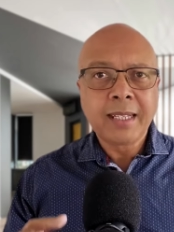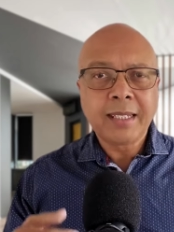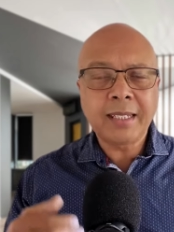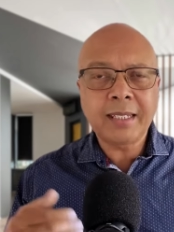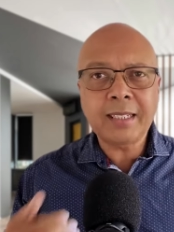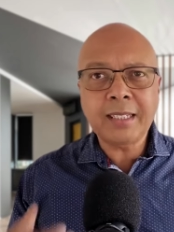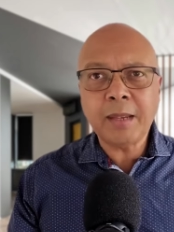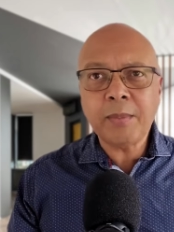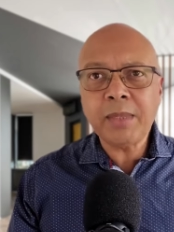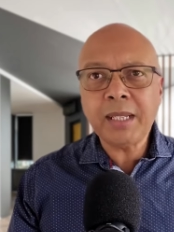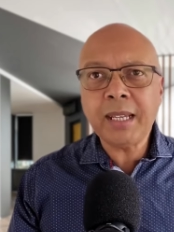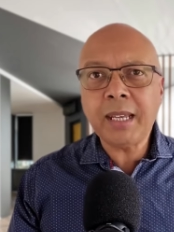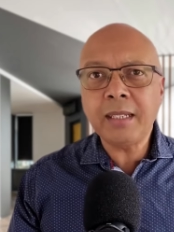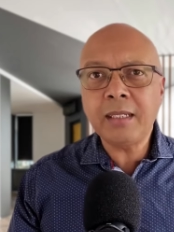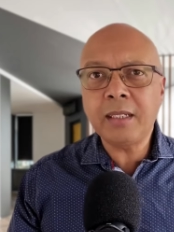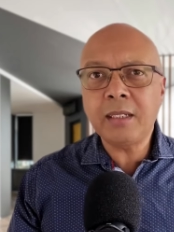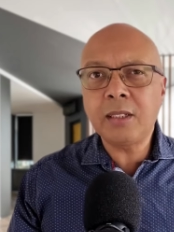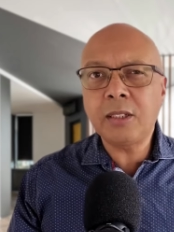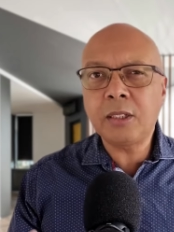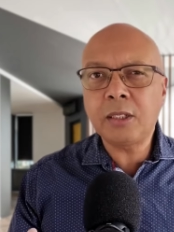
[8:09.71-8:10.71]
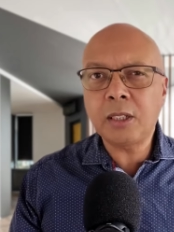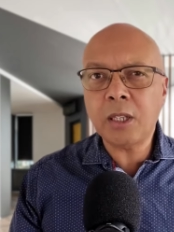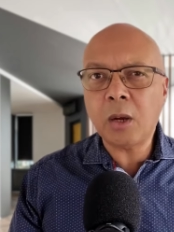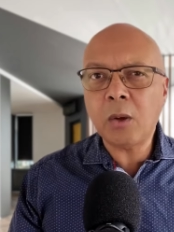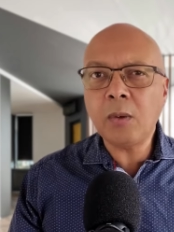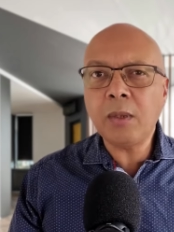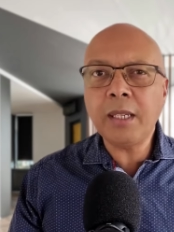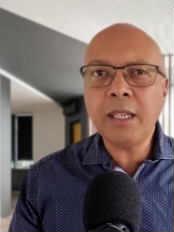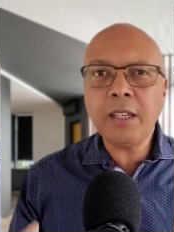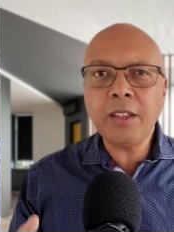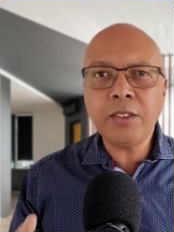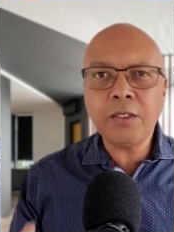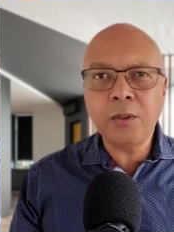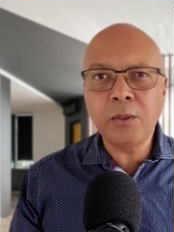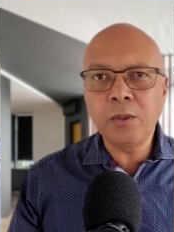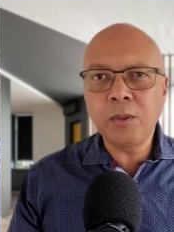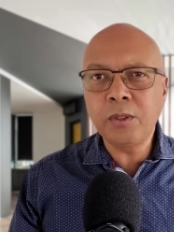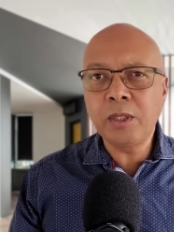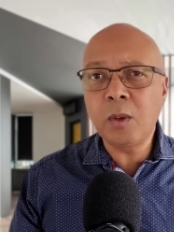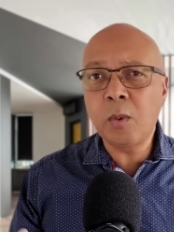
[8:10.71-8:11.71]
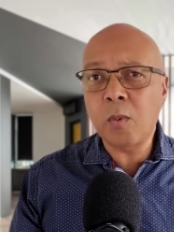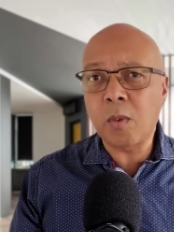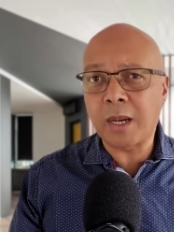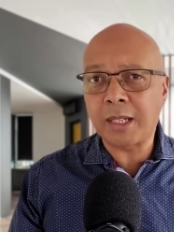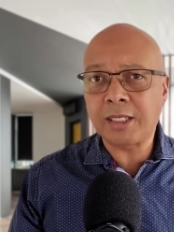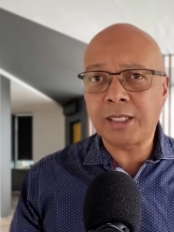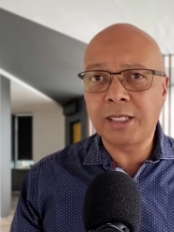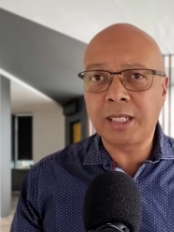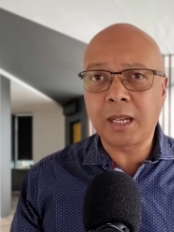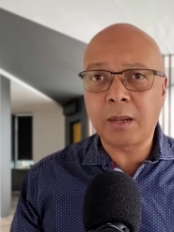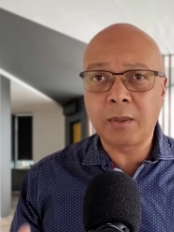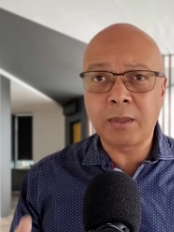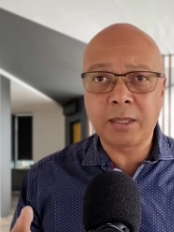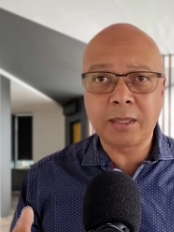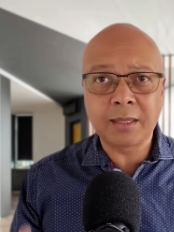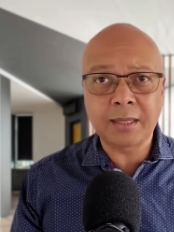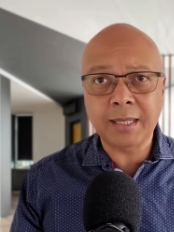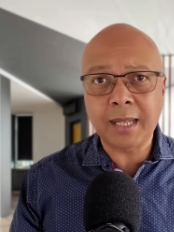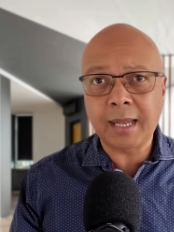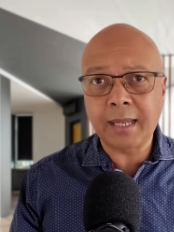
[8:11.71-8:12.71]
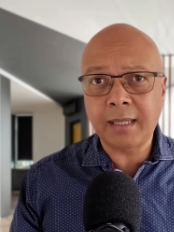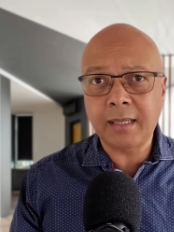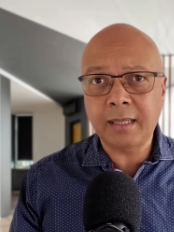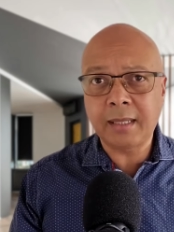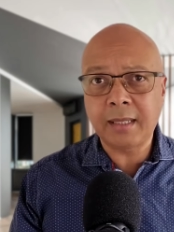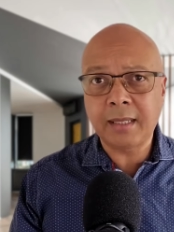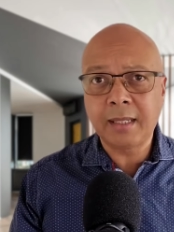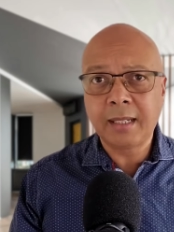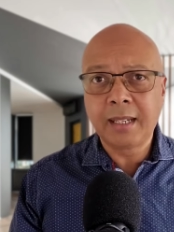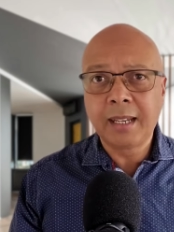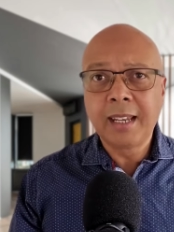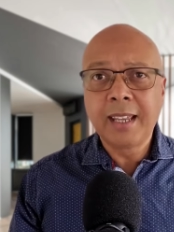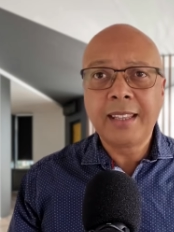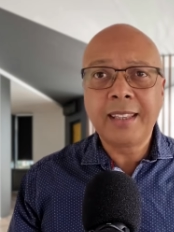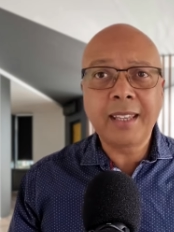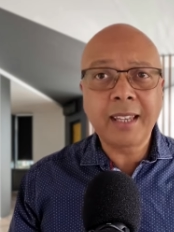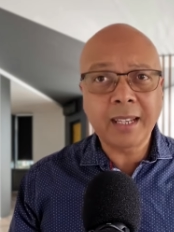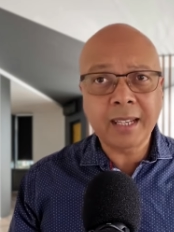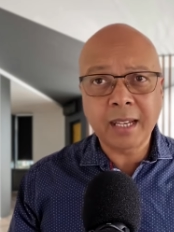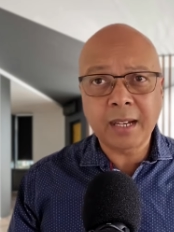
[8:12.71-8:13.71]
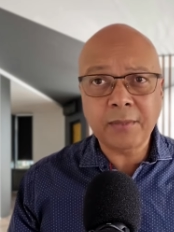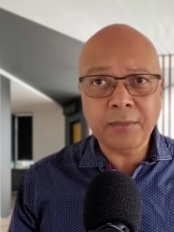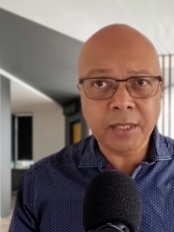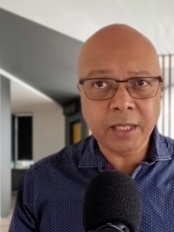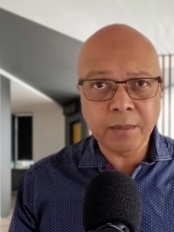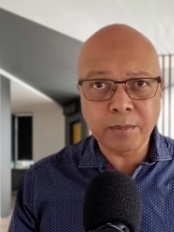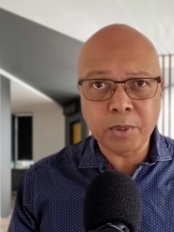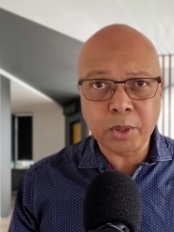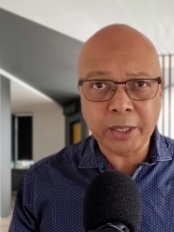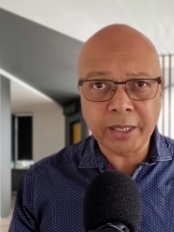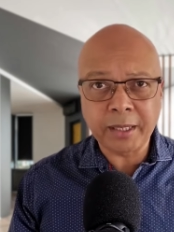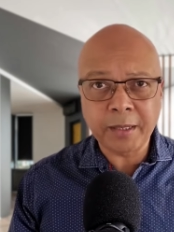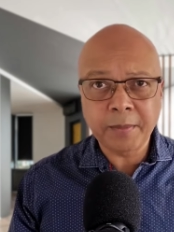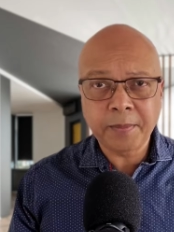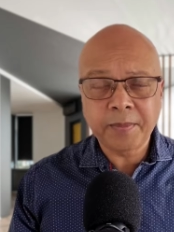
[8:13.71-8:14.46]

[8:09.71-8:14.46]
disseminated solely through the Watchtower Society, their governing body.